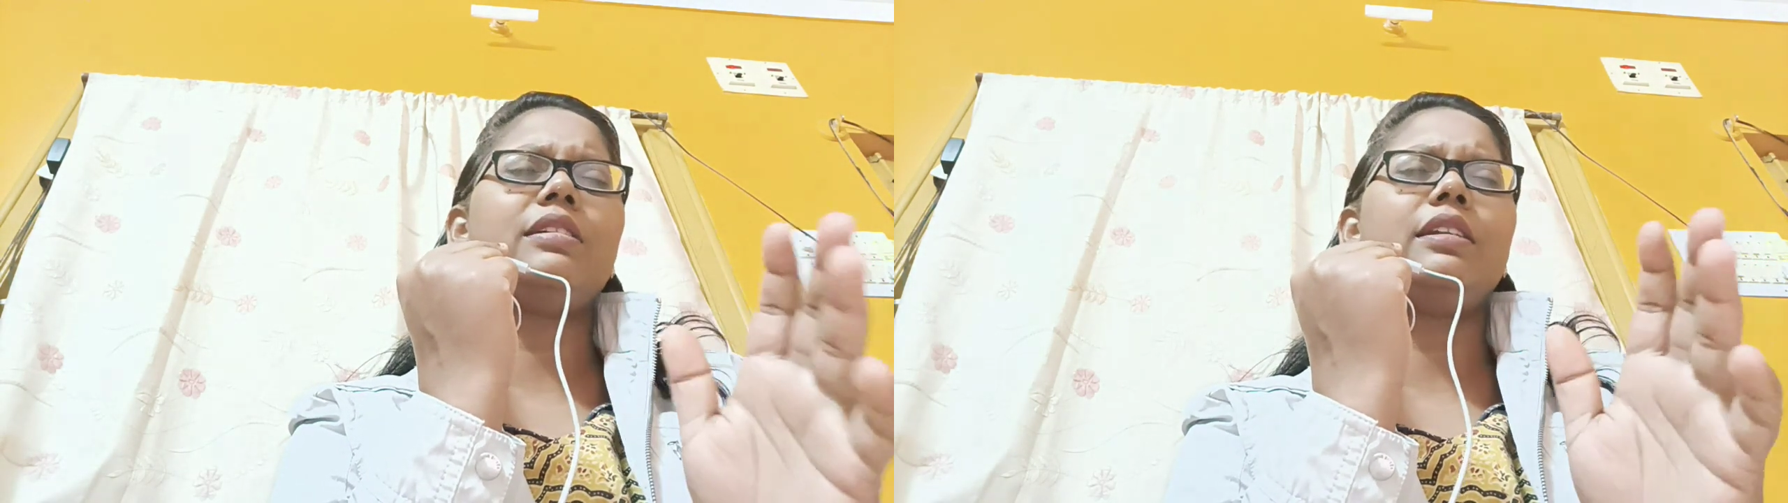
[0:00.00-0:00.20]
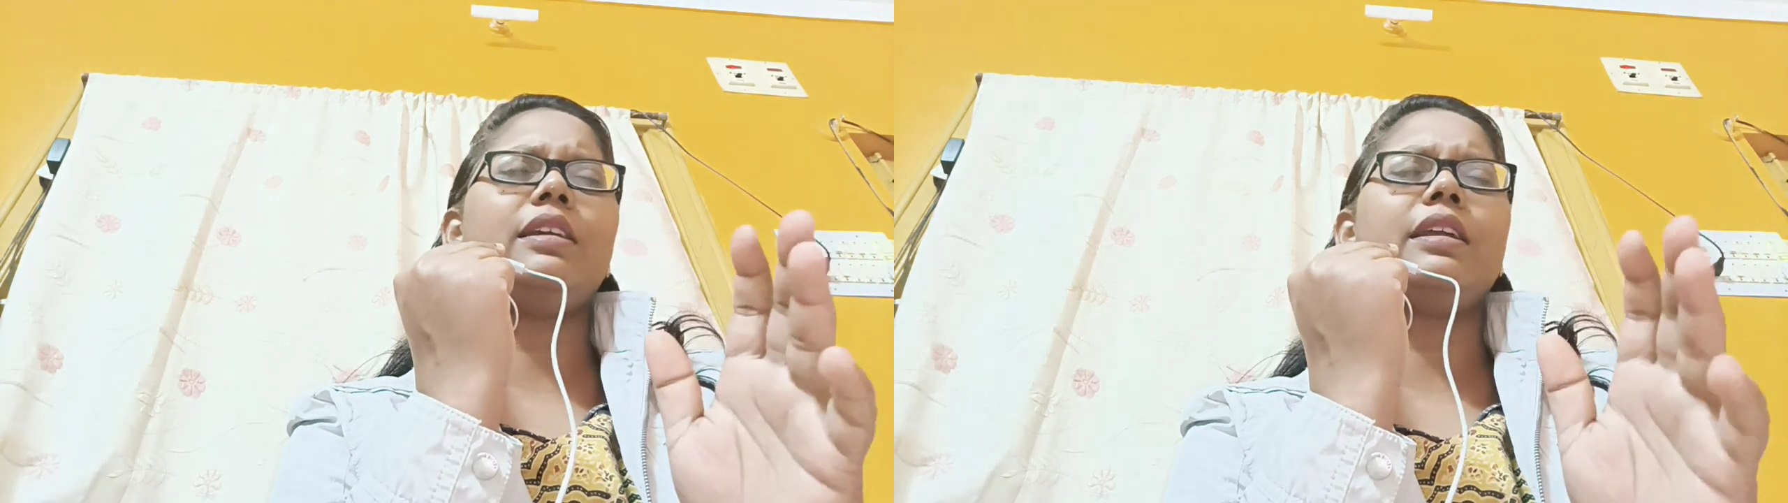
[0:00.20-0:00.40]

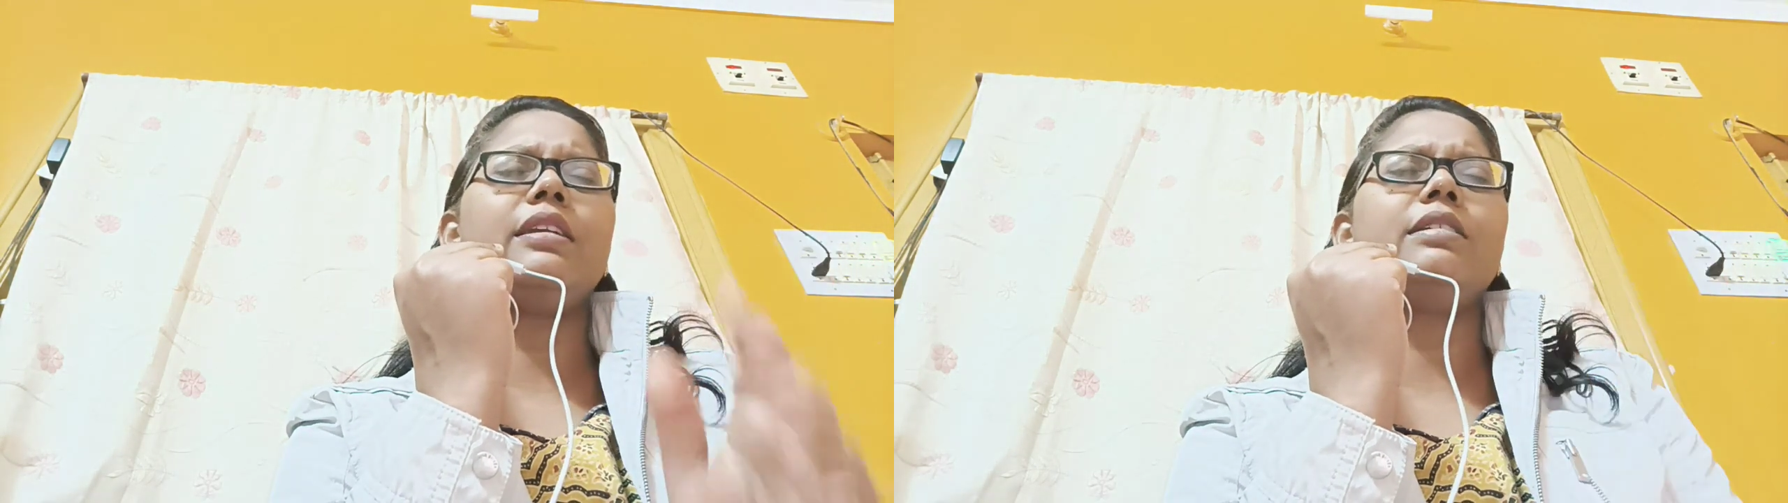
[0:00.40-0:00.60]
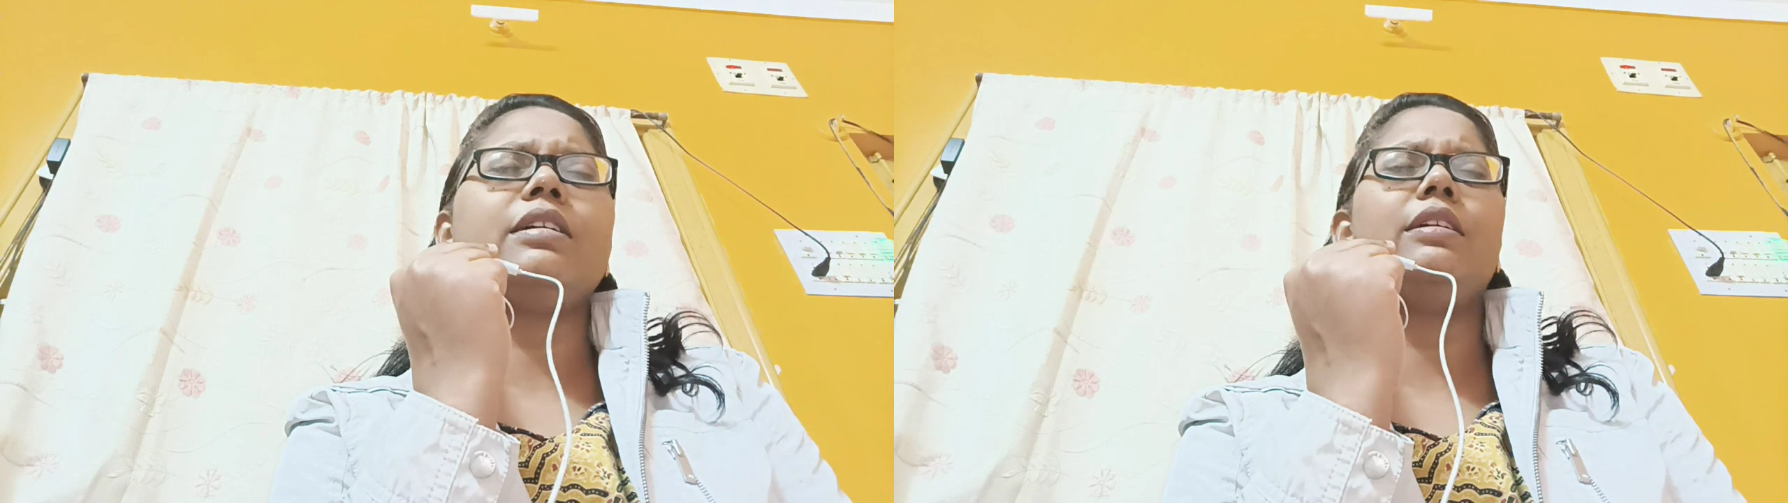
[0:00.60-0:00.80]

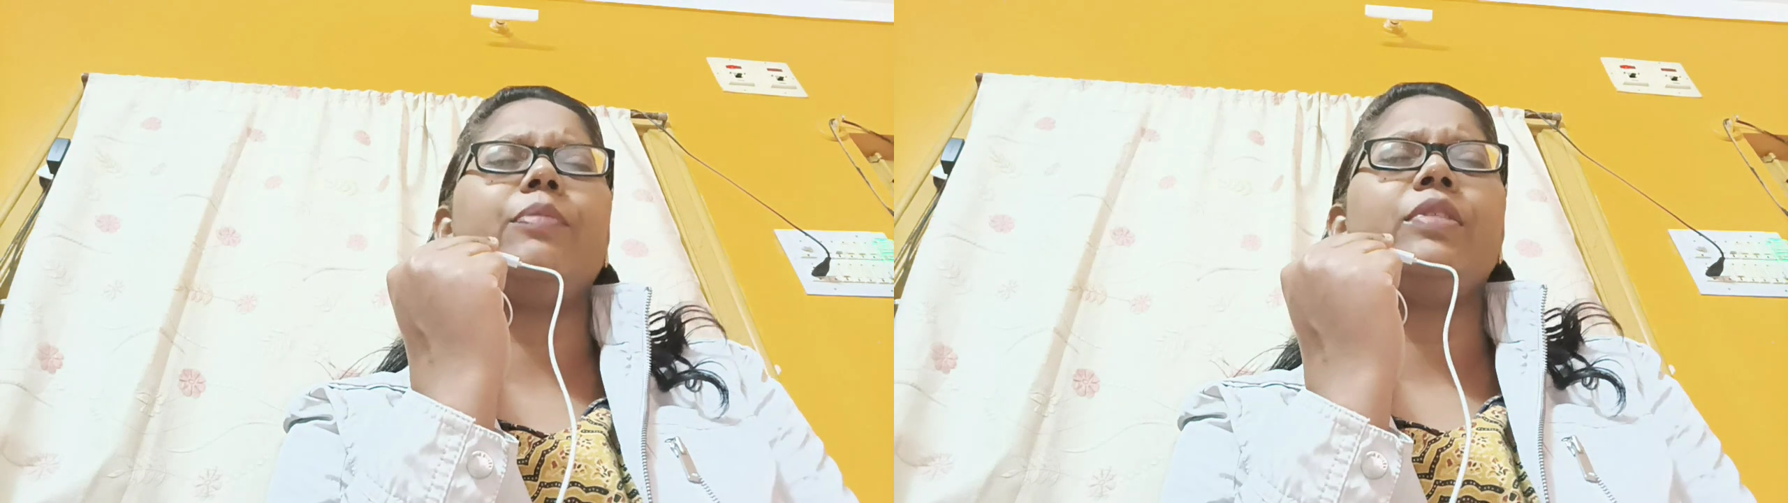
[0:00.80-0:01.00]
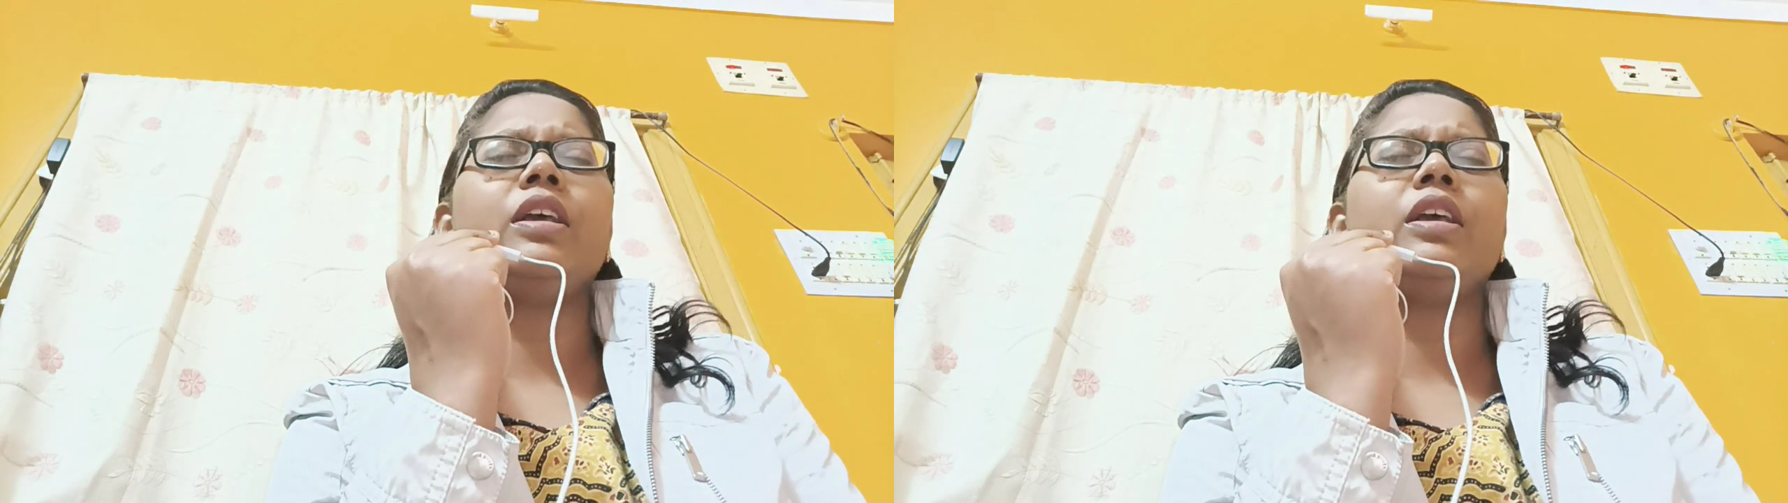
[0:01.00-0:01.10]
create the